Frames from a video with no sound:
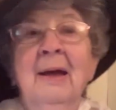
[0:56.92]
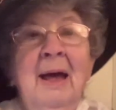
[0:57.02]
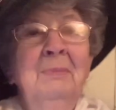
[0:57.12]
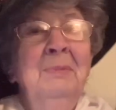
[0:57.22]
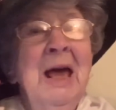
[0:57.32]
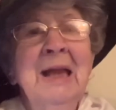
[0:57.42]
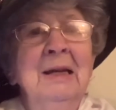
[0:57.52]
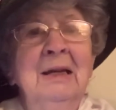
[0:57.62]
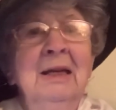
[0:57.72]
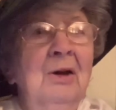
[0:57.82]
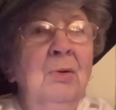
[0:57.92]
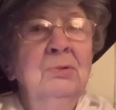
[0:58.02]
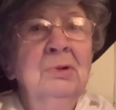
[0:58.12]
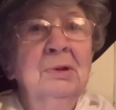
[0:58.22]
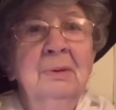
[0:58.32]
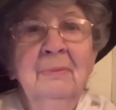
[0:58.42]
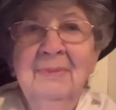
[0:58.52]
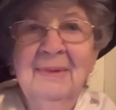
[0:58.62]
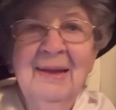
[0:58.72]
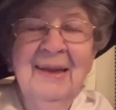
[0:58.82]
I'm 90, kiddos.
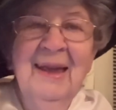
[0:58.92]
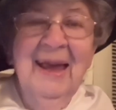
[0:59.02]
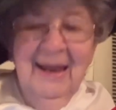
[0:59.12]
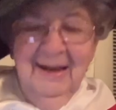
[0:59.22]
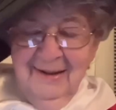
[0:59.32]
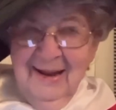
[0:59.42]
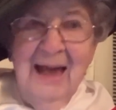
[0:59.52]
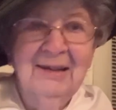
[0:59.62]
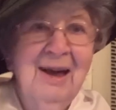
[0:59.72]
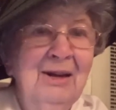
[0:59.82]
And I got